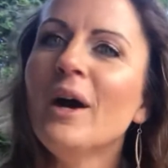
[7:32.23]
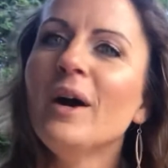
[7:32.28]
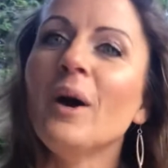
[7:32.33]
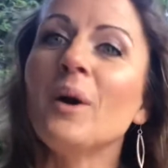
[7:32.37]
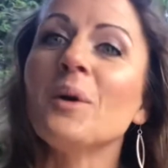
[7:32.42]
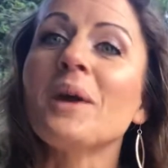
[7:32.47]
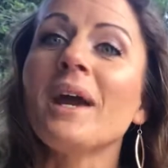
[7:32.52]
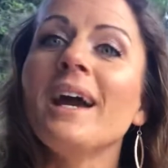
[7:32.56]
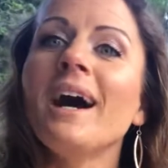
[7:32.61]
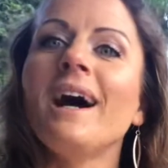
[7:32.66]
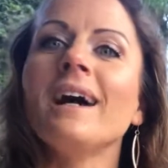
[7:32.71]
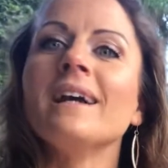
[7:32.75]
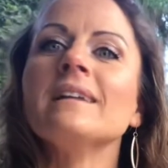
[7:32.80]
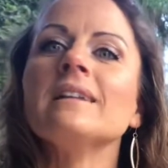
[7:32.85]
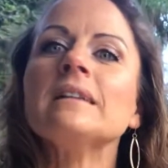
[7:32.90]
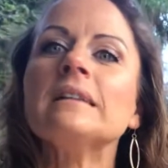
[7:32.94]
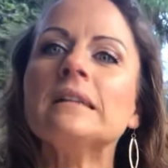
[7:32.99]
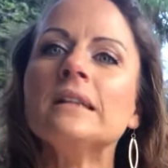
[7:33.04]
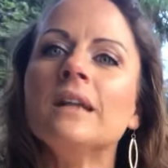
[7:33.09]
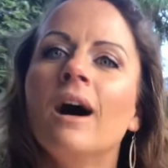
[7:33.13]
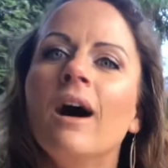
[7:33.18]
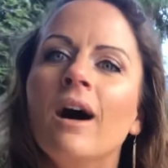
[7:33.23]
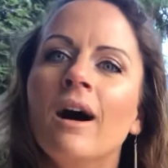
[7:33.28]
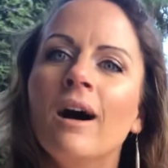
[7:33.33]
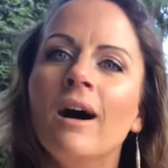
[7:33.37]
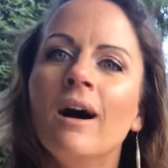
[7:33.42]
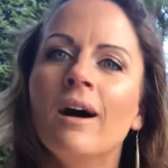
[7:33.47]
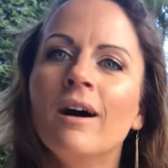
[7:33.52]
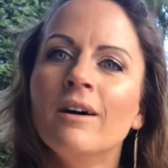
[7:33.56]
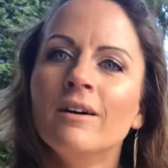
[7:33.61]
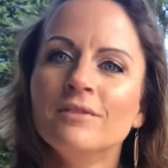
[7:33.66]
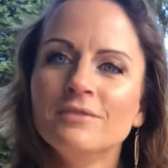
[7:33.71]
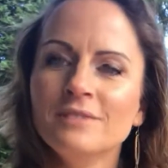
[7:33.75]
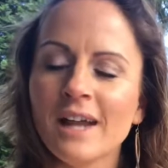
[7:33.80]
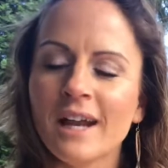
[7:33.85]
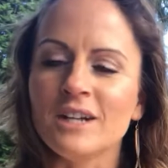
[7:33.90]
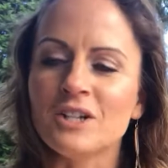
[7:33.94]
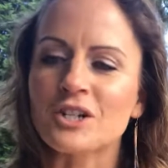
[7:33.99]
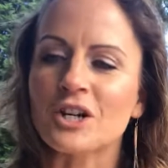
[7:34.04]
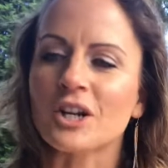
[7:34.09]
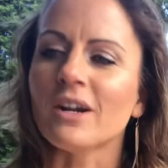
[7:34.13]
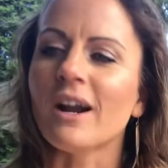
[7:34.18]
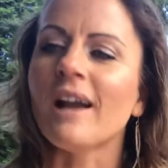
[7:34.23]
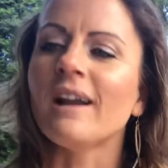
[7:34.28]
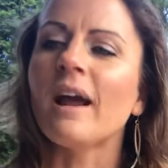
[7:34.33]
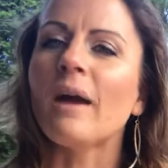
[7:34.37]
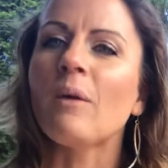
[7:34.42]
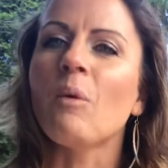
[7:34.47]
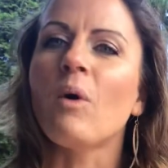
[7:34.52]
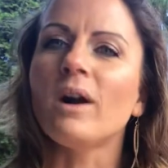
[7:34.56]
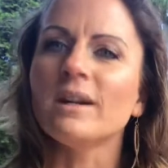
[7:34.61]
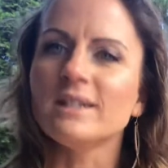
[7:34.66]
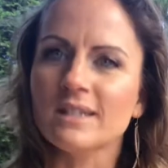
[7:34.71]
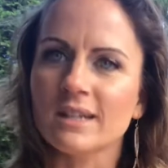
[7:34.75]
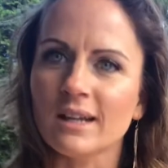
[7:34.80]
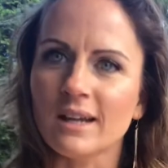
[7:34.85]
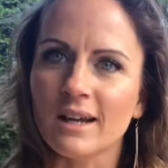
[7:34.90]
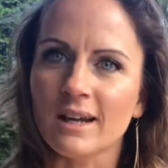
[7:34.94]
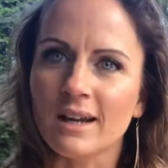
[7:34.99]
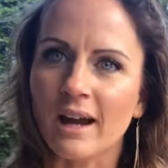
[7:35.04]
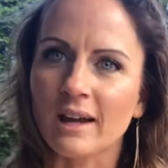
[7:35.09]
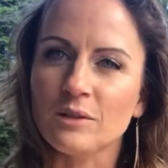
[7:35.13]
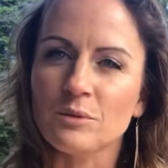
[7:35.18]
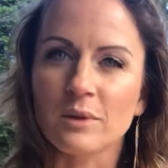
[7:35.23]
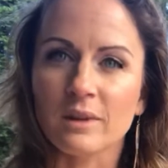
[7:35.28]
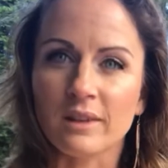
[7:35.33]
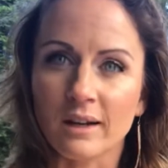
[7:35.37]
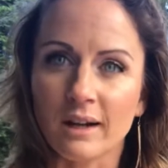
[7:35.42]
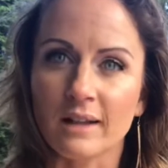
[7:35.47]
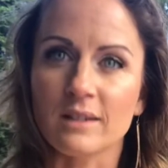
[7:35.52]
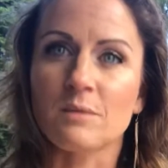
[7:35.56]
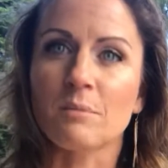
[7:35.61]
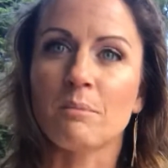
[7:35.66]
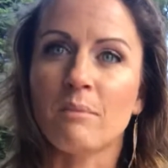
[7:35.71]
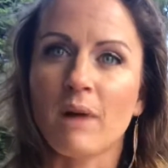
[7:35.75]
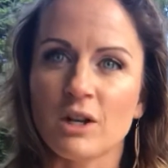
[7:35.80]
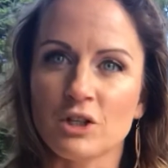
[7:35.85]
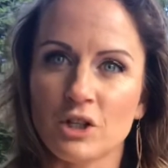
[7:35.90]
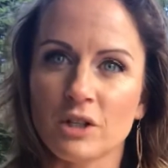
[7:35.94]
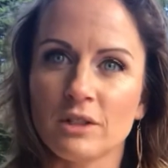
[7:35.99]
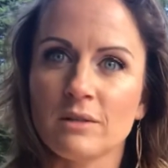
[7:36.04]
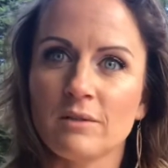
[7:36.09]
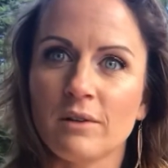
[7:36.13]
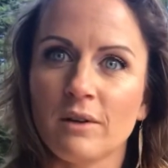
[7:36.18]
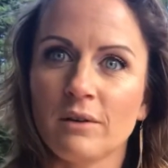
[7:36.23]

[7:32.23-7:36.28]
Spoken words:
Okay, I love nature, and I want to connect with it as much as